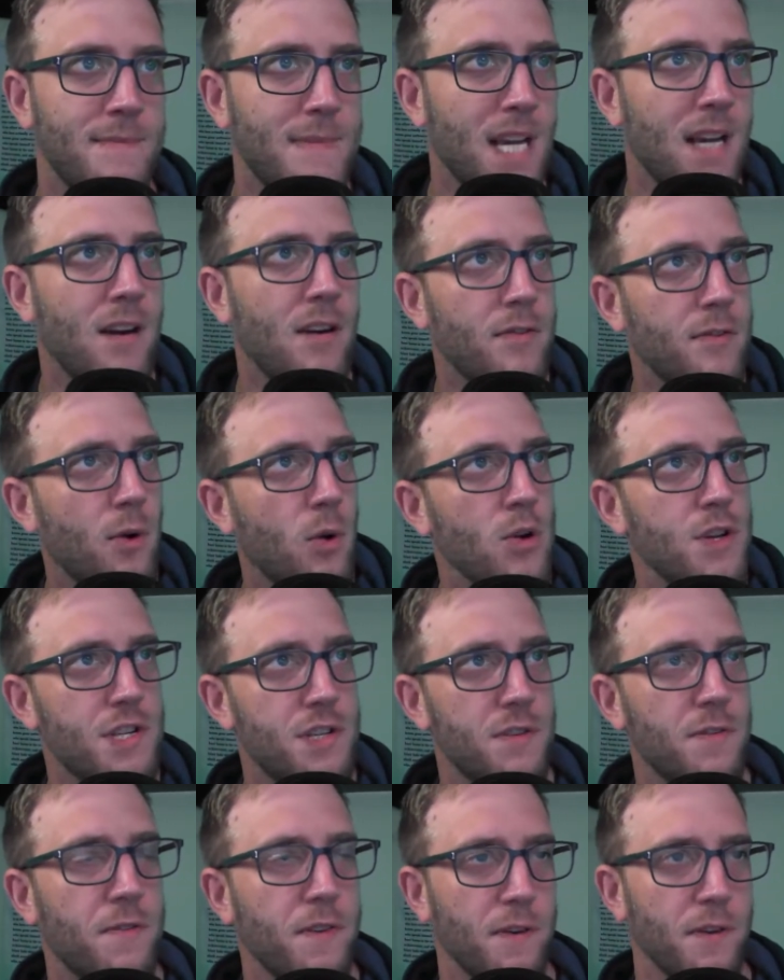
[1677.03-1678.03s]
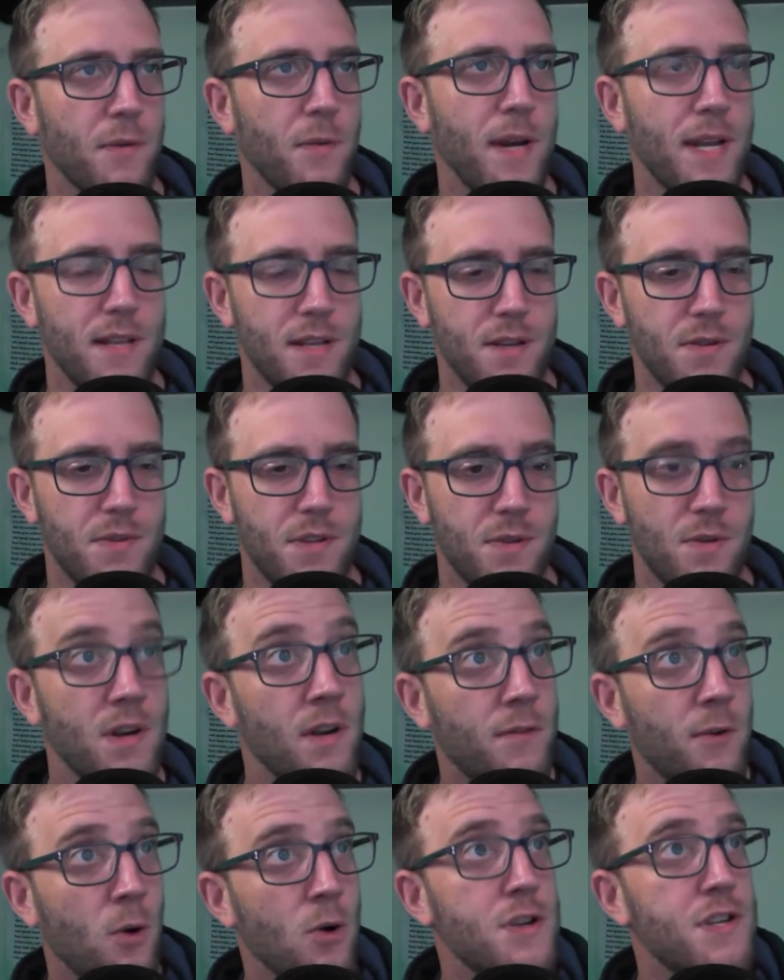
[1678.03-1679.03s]
Yeah, of course you feel the way that you do. And
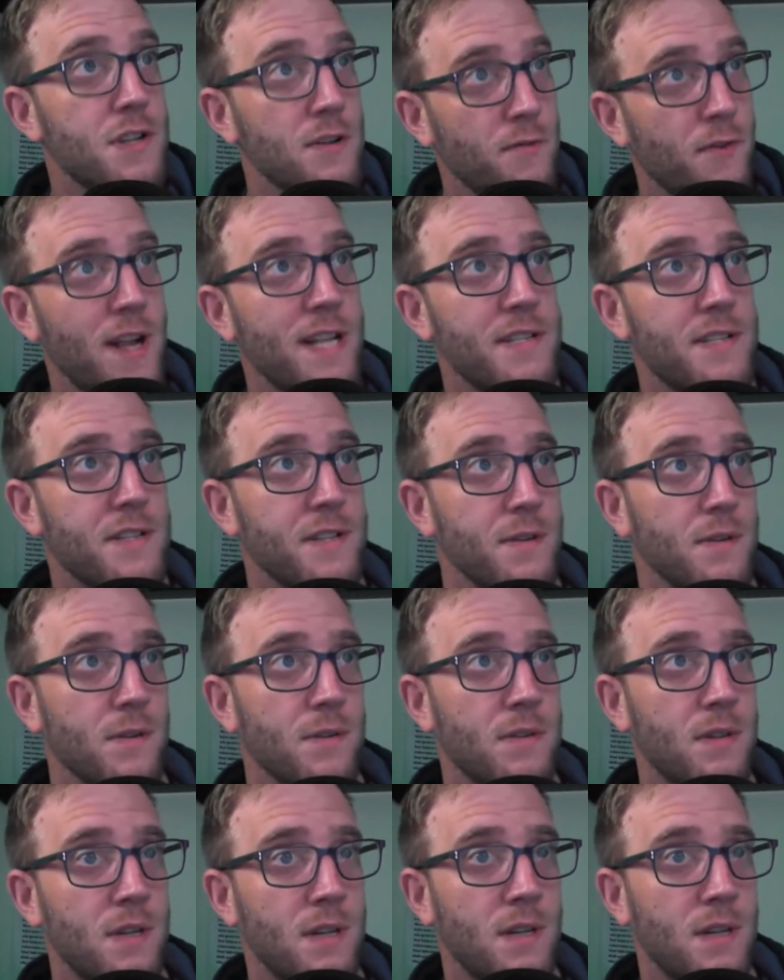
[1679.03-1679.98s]
of course your friends do.